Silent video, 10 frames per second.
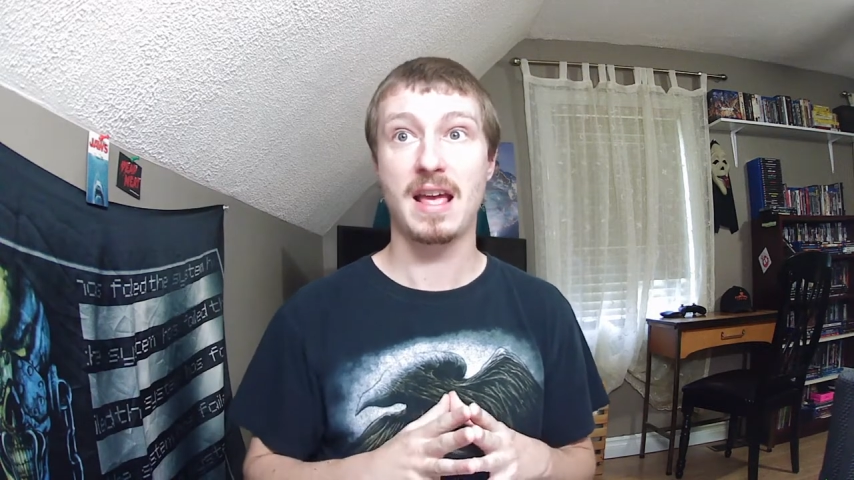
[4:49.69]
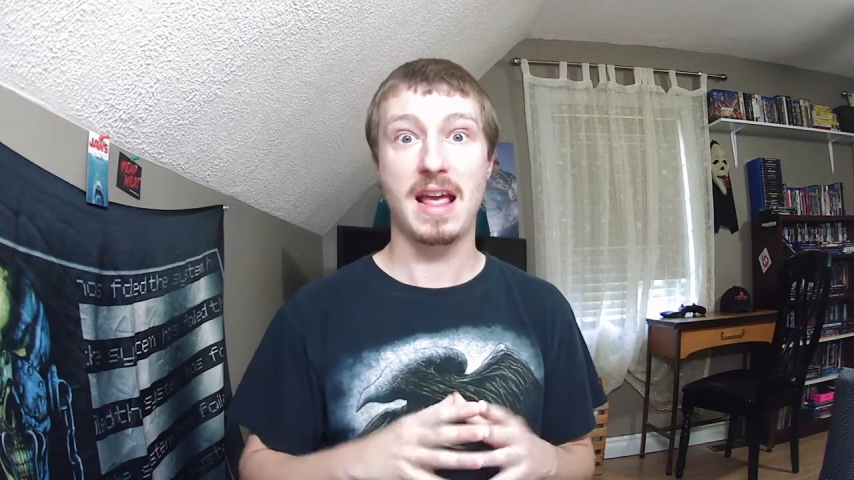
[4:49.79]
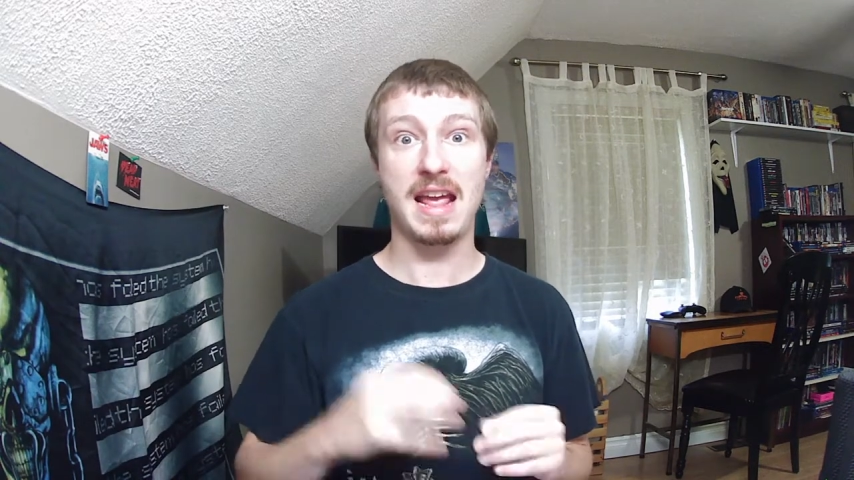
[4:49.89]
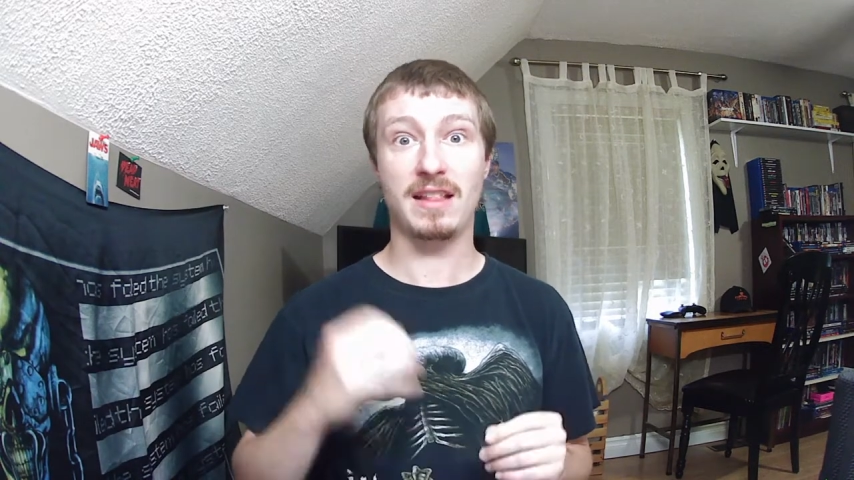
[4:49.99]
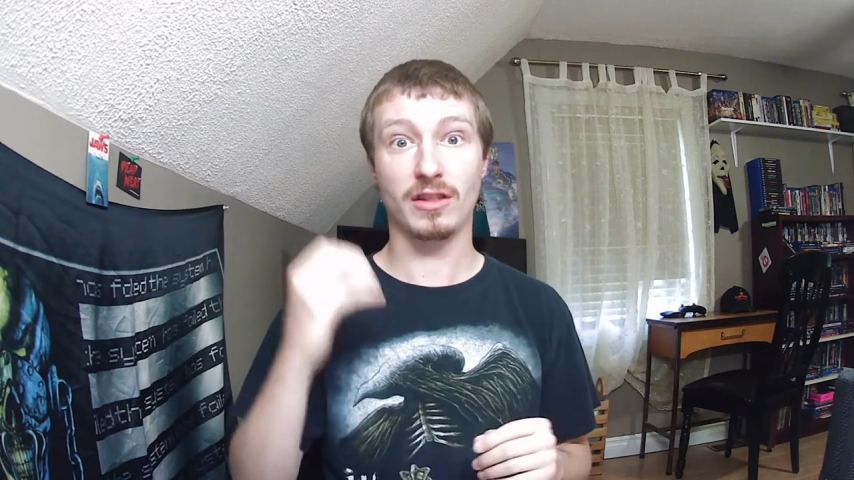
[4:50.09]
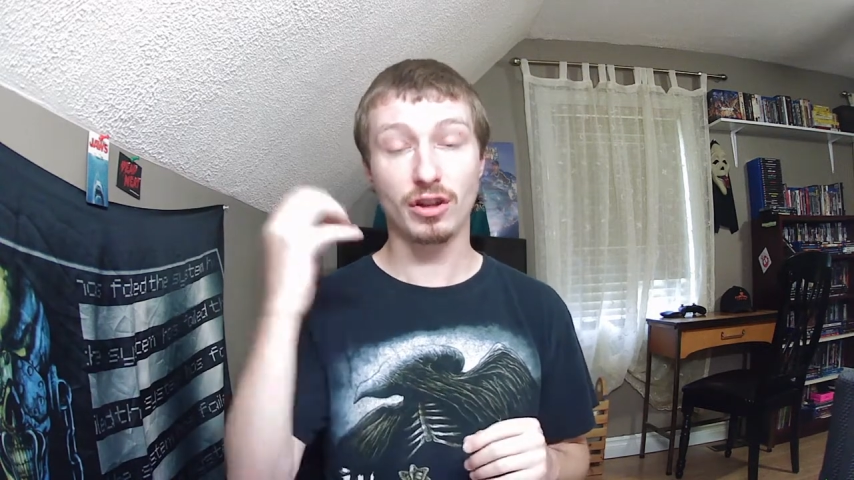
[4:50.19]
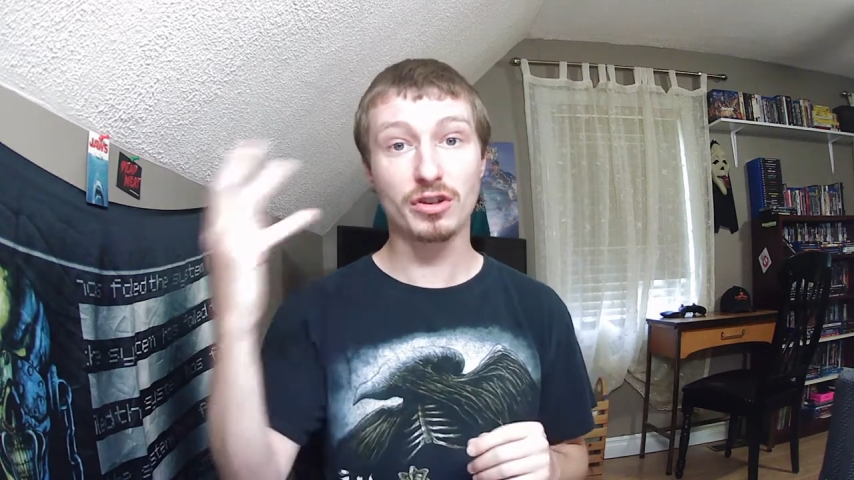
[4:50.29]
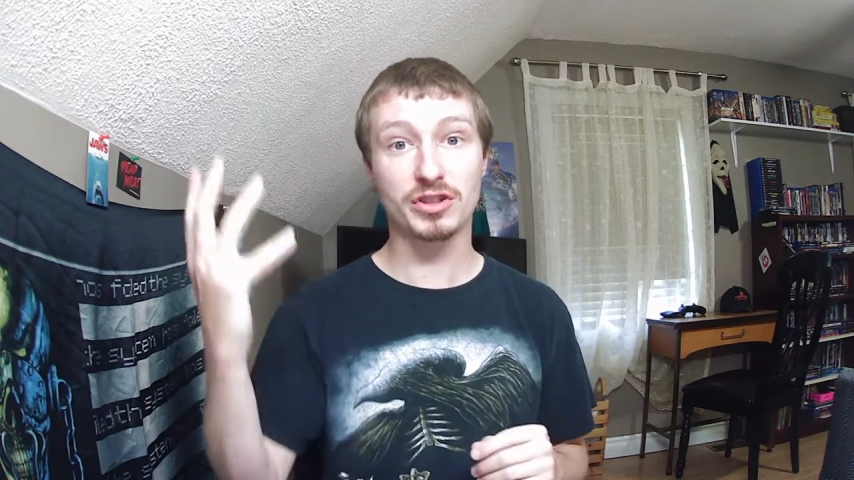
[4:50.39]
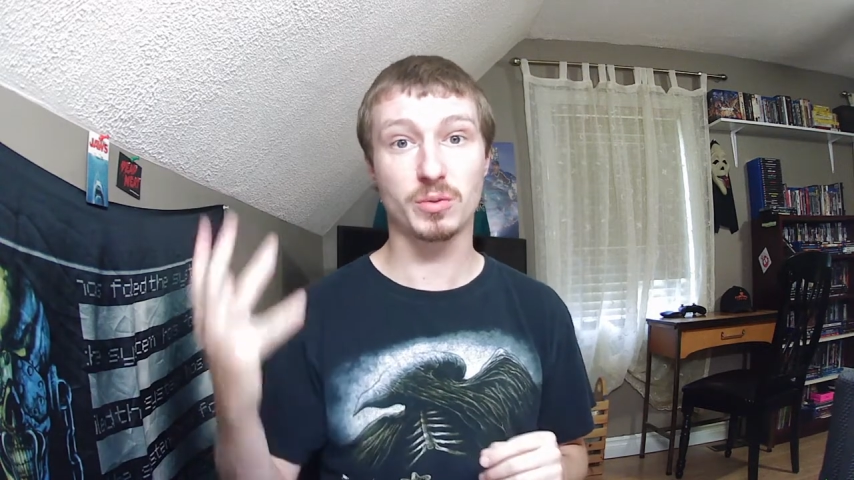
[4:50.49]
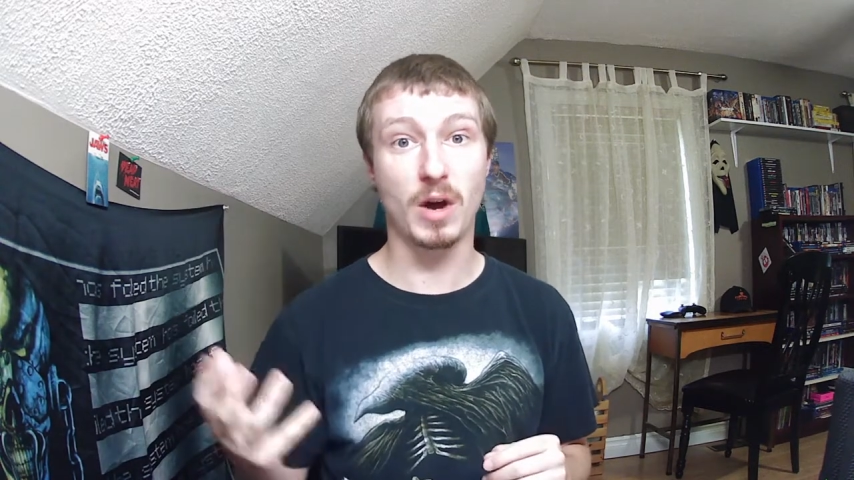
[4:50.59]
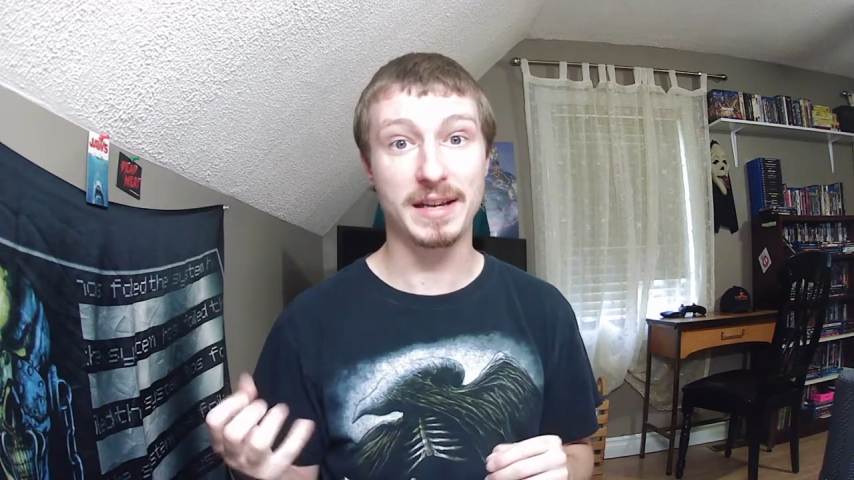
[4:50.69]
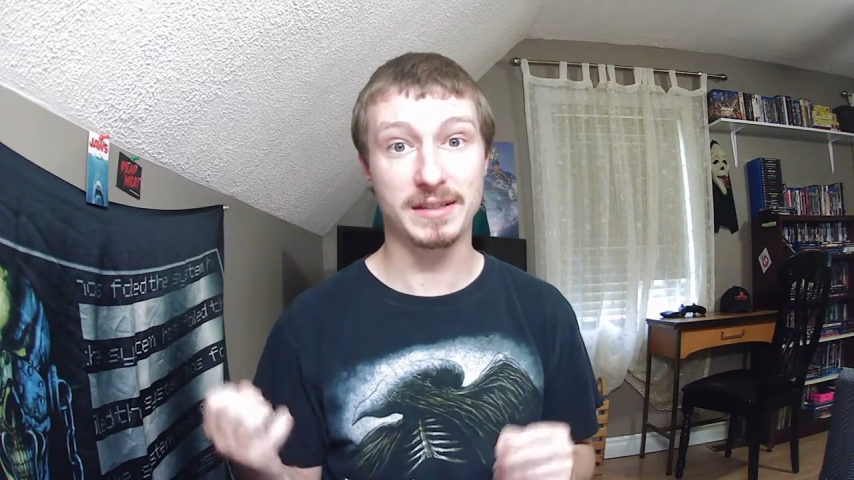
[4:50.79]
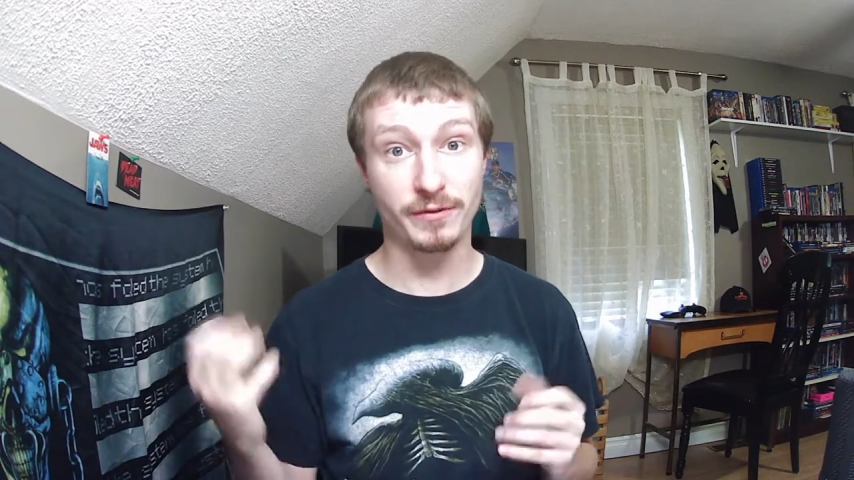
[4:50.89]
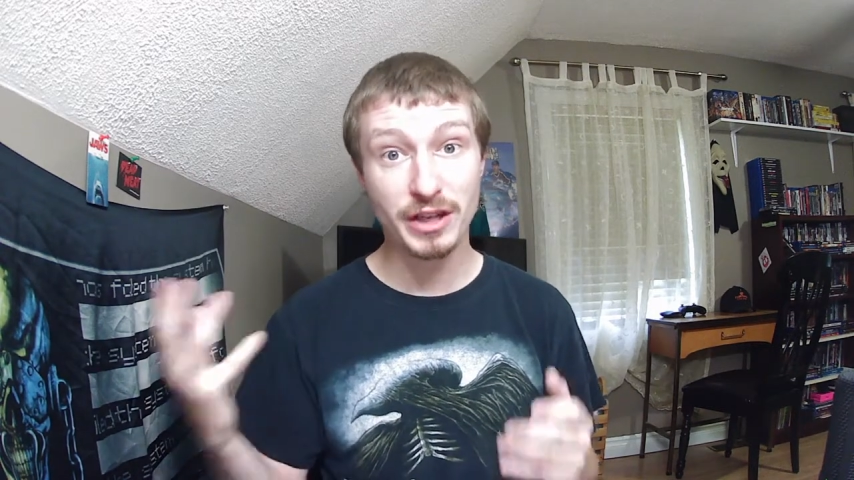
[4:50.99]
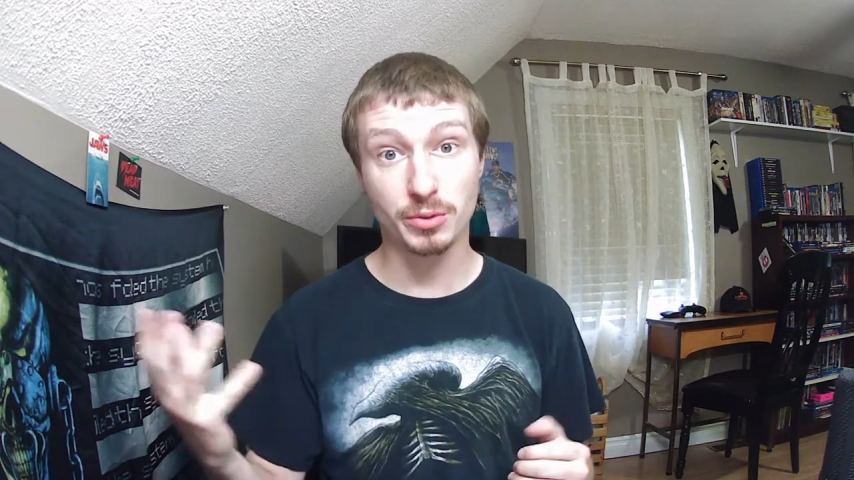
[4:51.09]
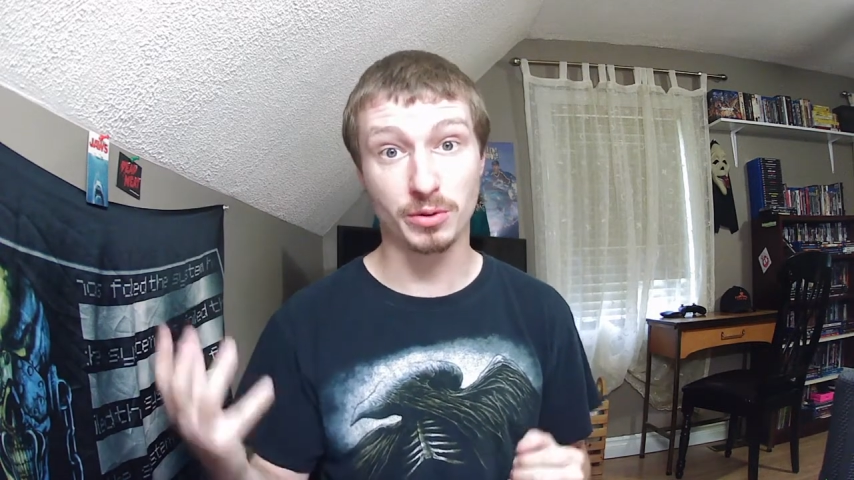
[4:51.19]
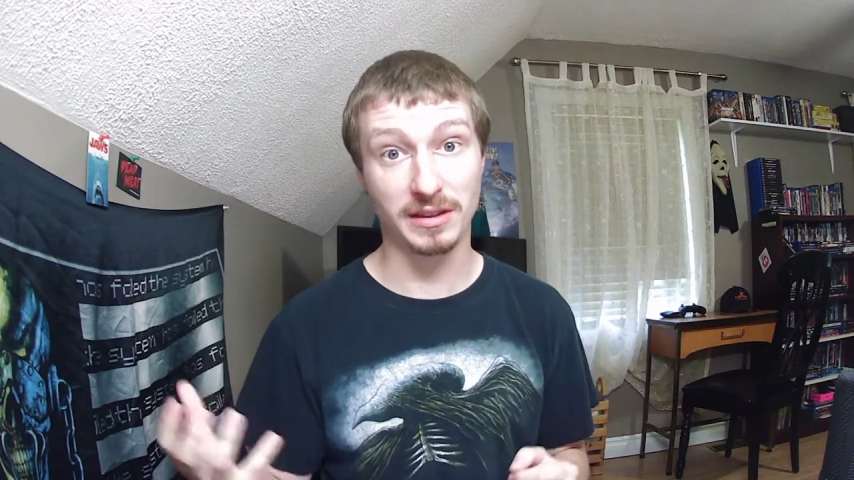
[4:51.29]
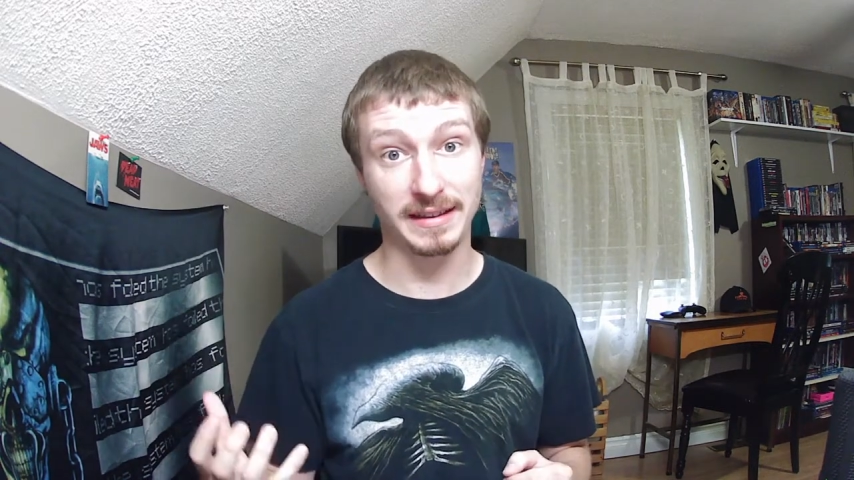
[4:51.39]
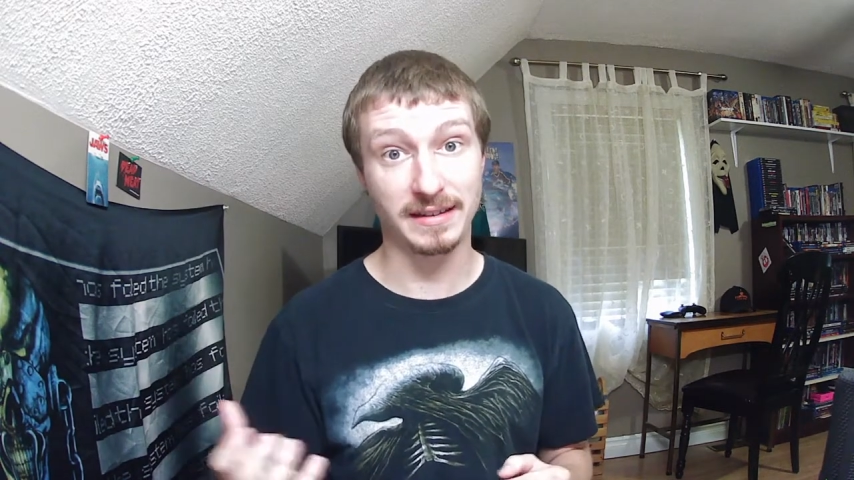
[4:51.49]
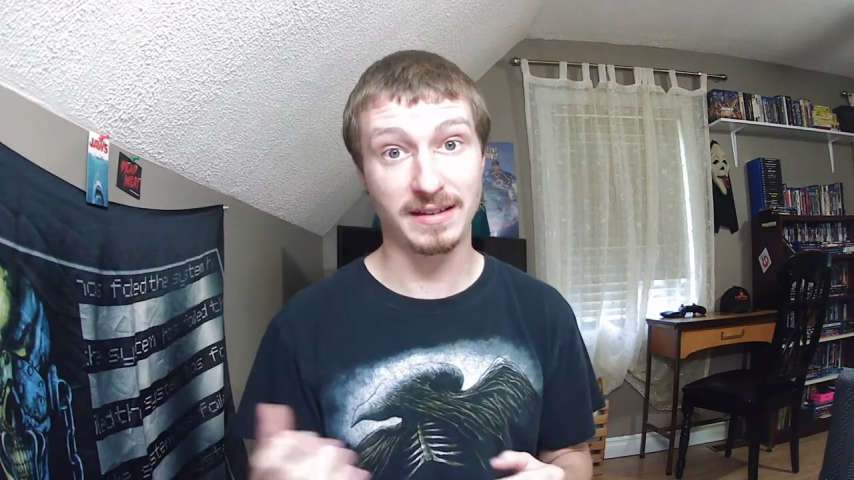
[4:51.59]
in looks wise, visually.